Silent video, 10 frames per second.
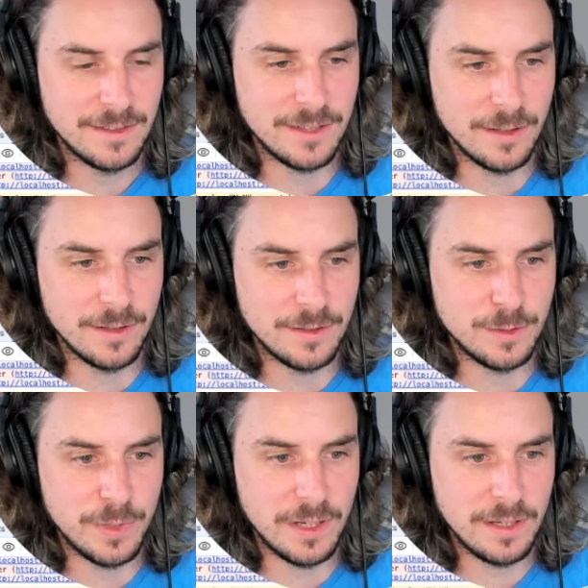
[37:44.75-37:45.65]
Download
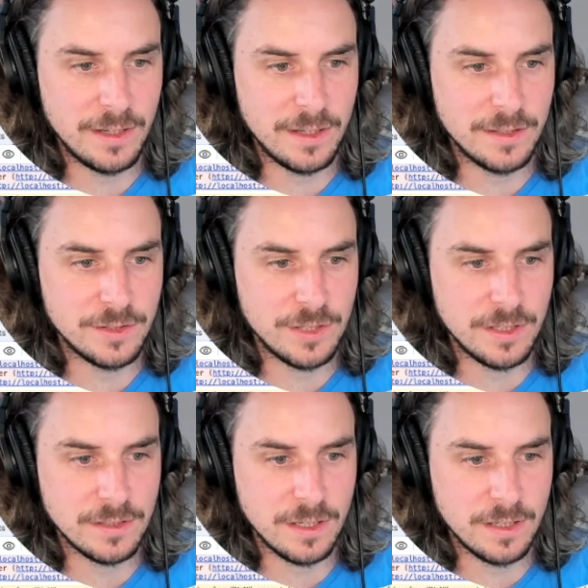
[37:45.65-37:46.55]
debate as
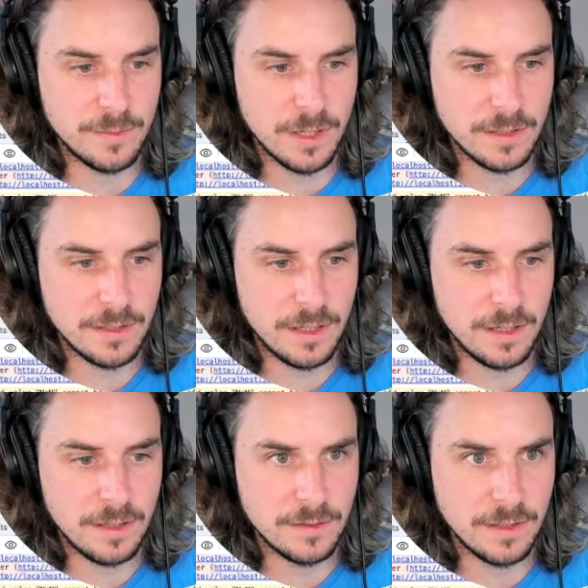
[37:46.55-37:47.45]
JSON and
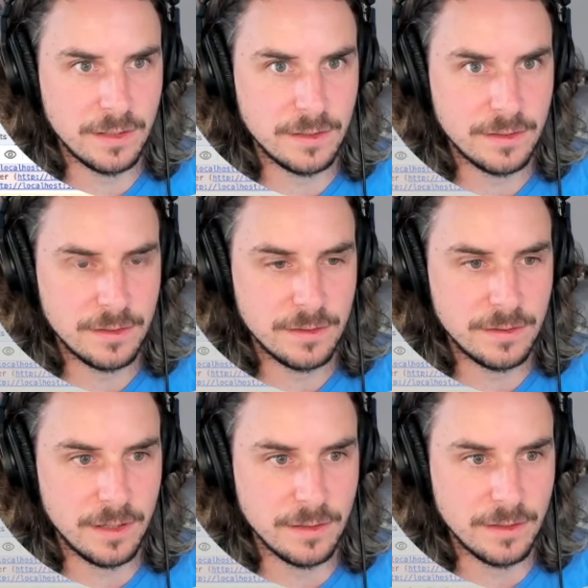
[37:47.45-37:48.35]
Markdown. Let's
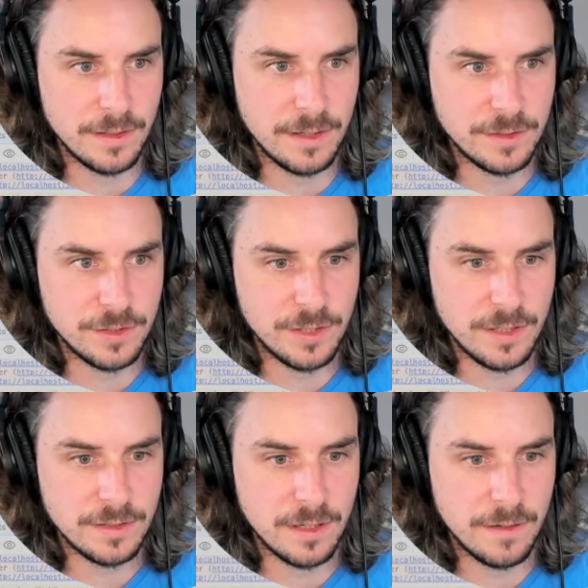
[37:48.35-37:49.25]
download it as
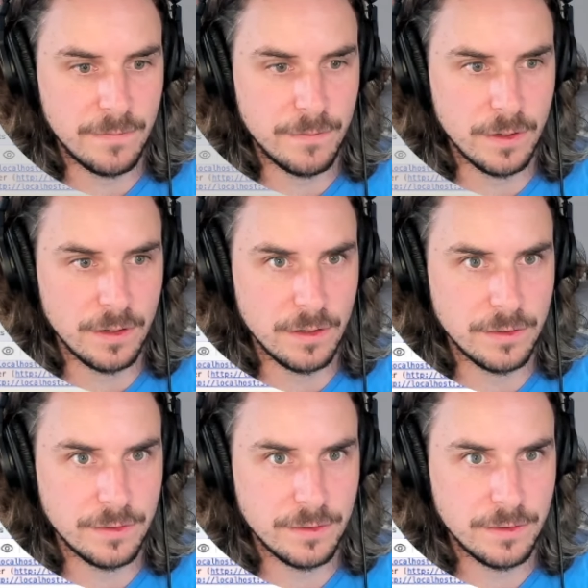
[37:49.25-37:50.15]
JSON
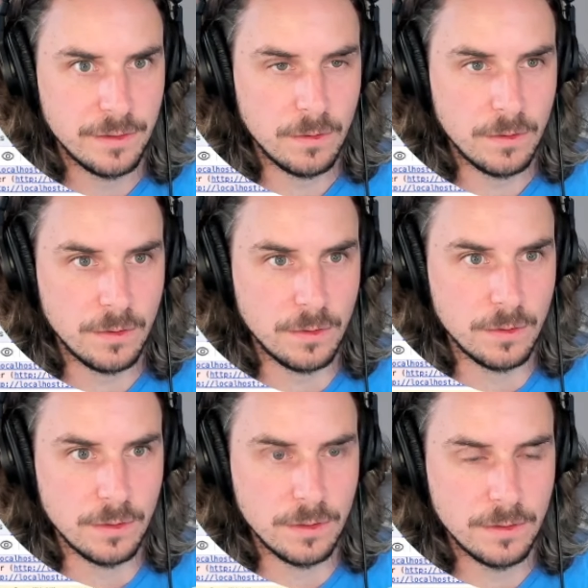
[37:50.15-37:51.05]
first.
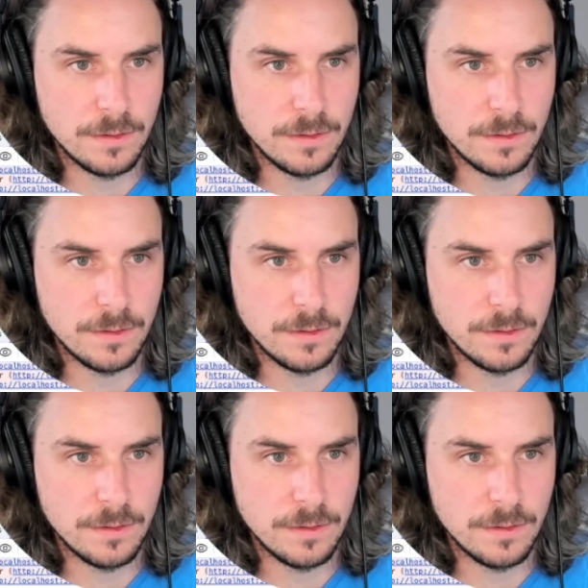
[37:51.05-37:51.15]
Cool.